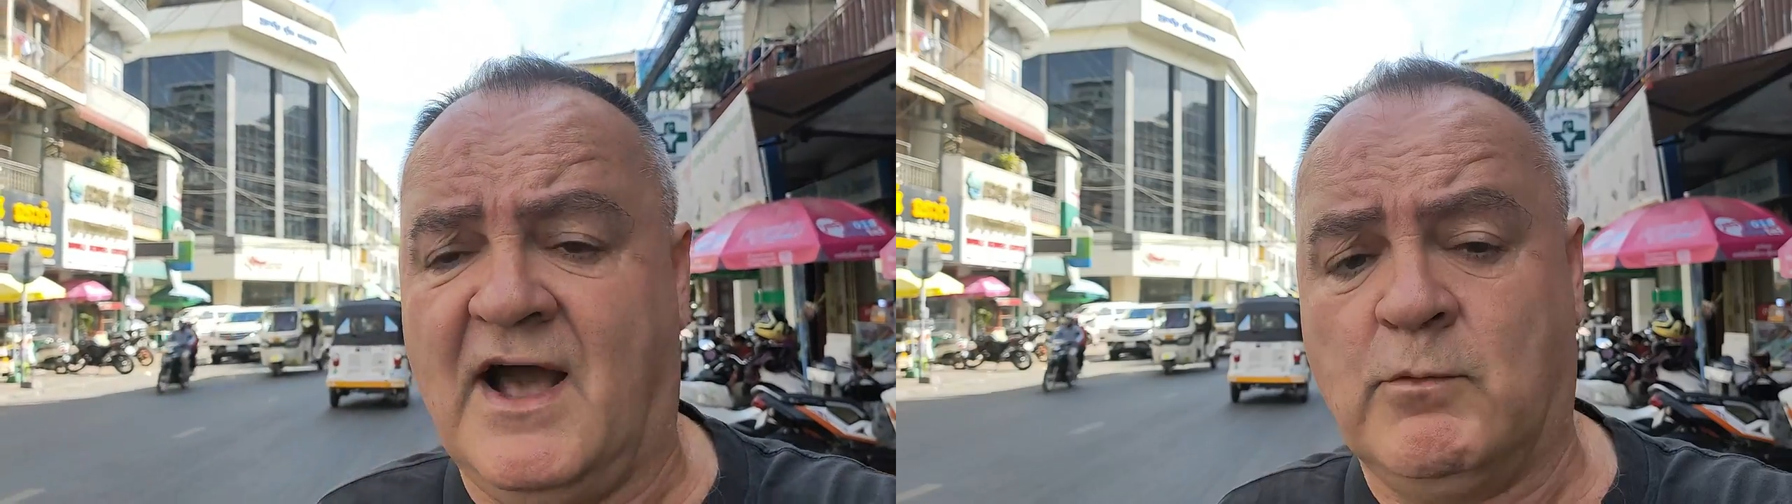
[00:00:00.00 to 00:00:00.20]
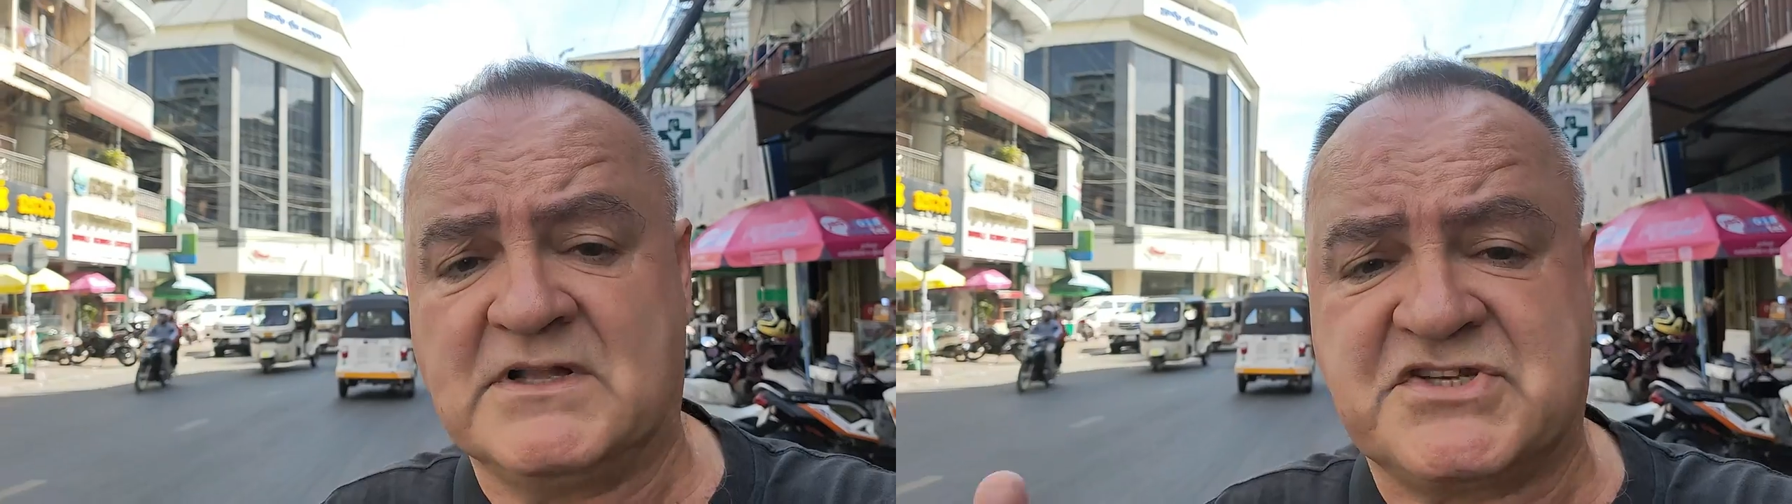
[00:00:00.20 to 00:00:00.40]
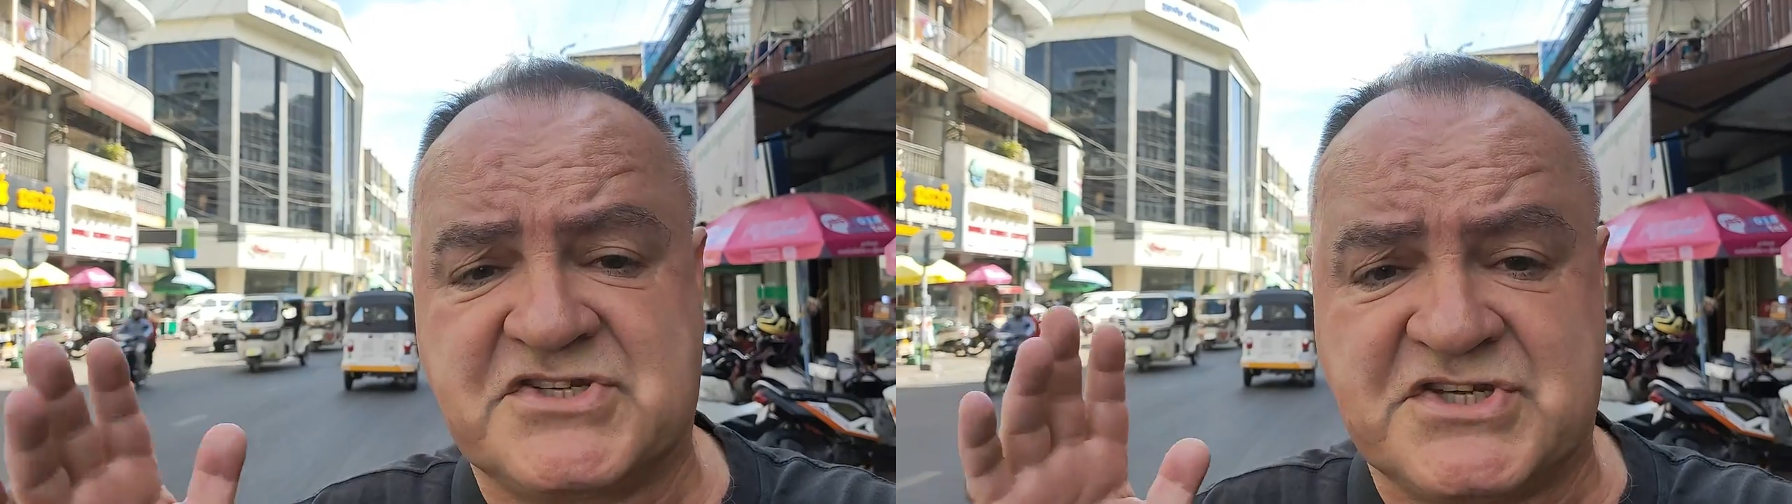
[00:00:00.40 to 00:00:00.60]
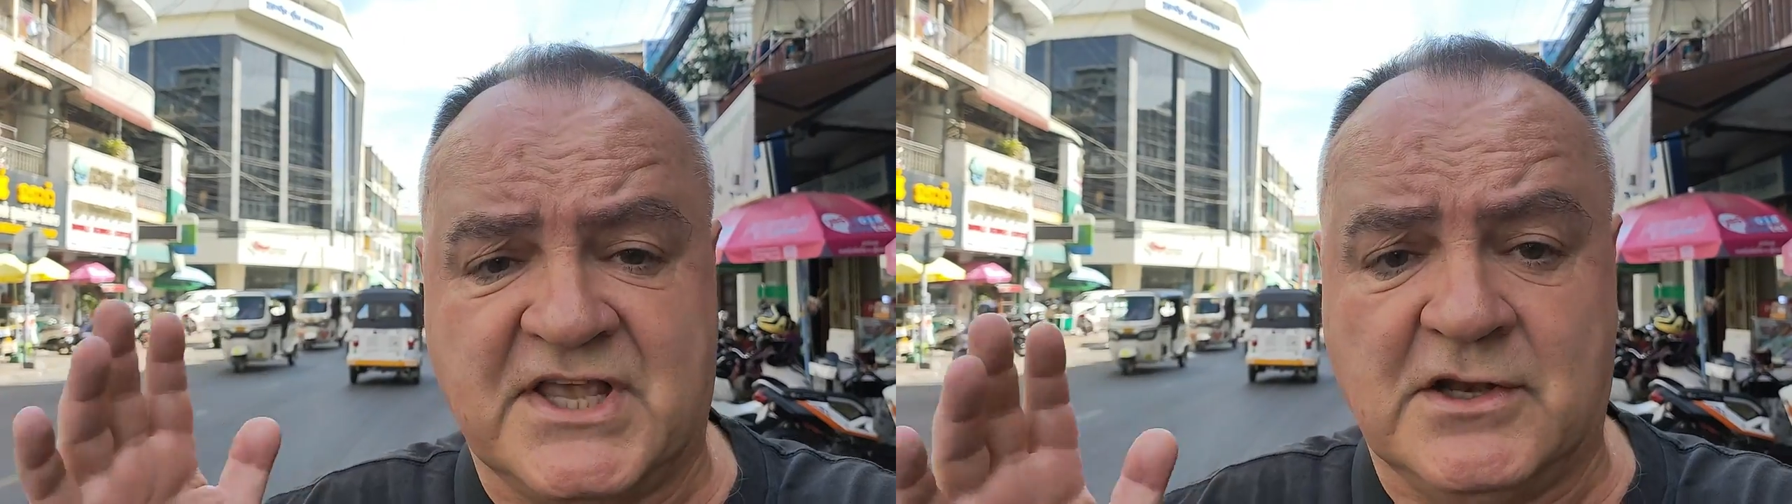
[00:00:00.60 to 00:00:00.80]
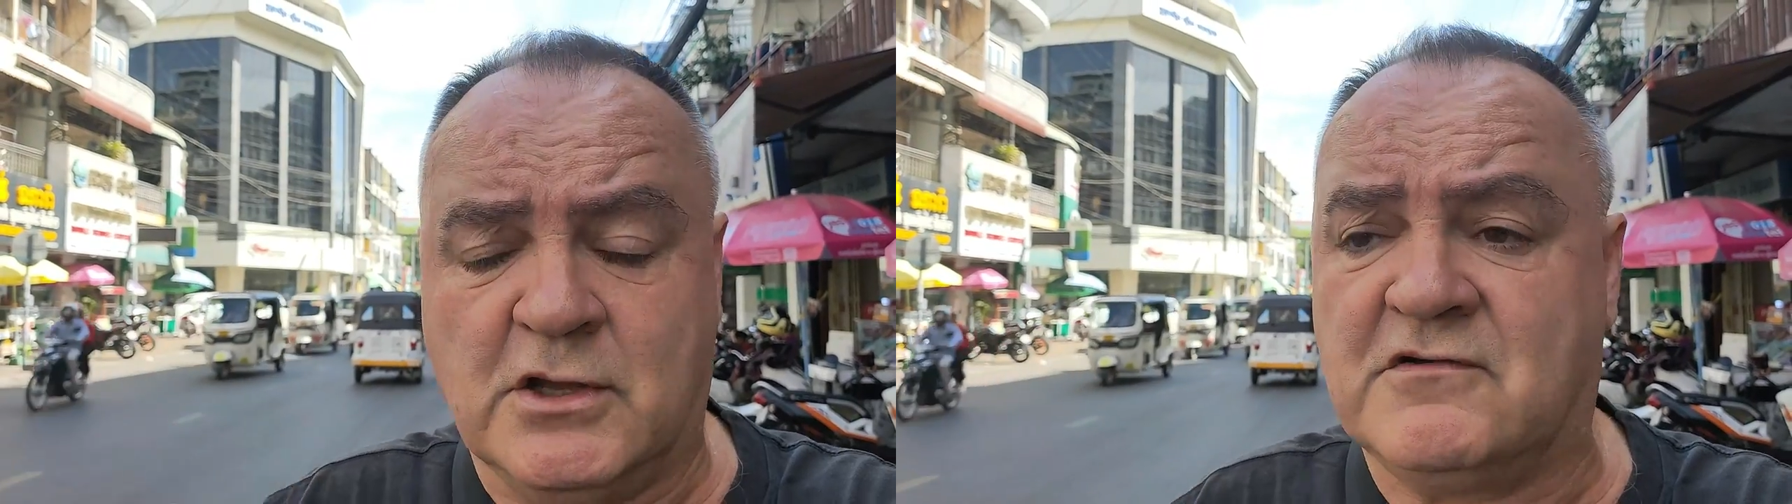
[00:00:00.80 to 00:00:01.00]
I went to
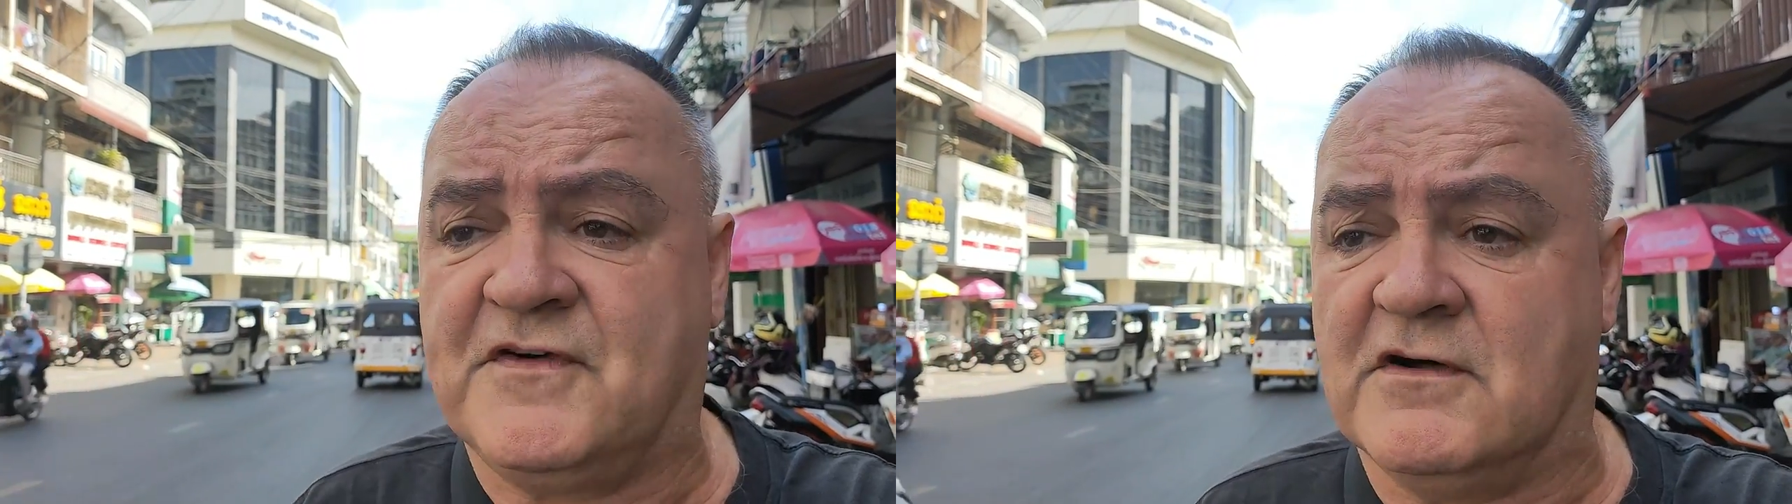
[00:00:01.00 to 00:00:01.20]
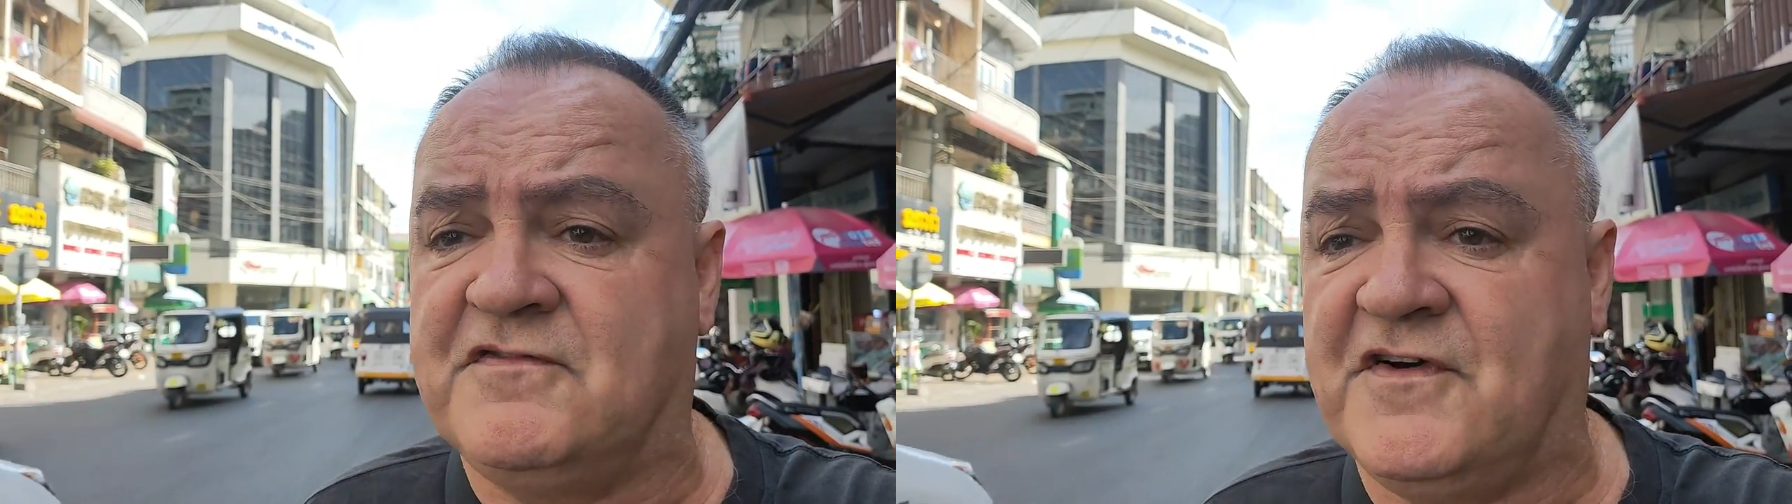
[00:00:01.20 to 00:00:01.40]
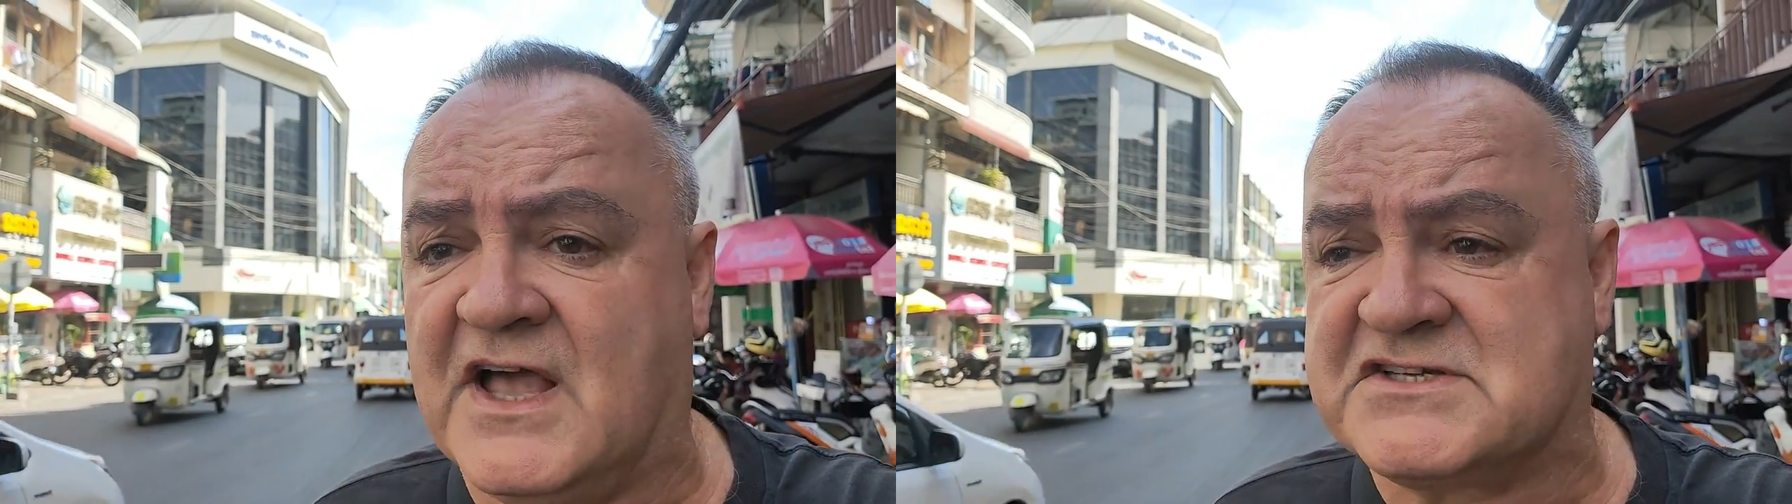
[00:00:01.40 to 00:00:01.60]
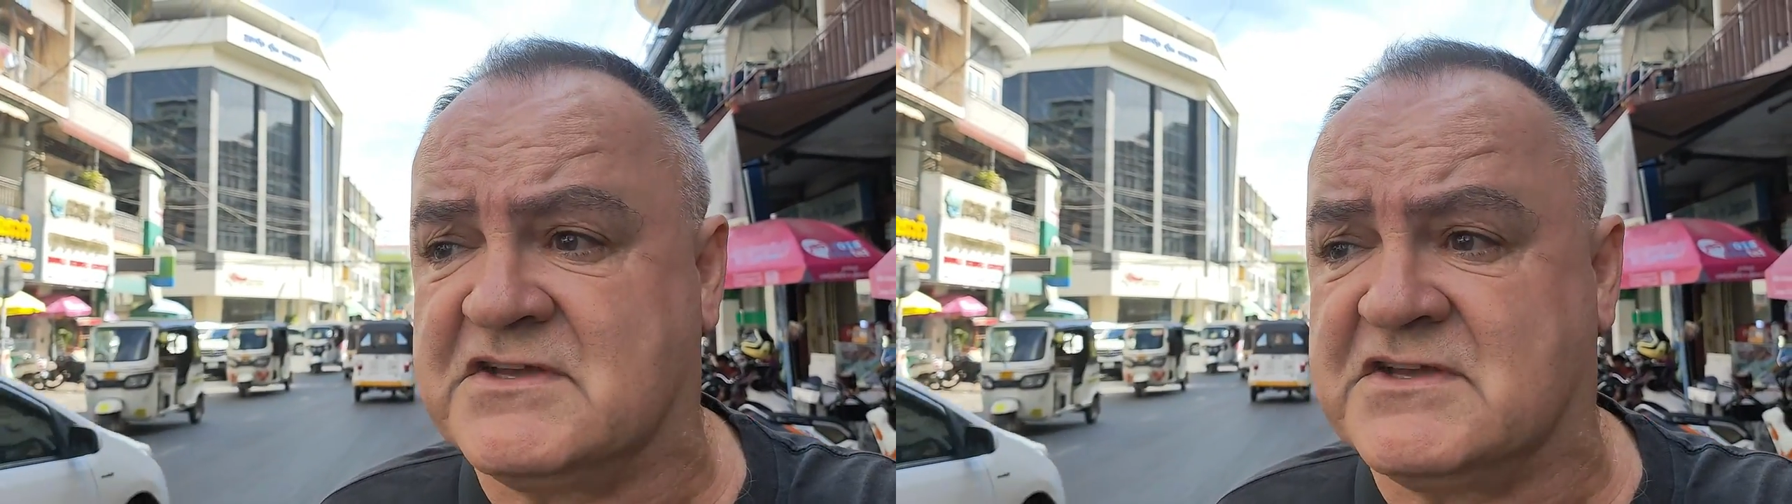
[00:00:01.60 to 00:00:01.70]
Sihanoukville first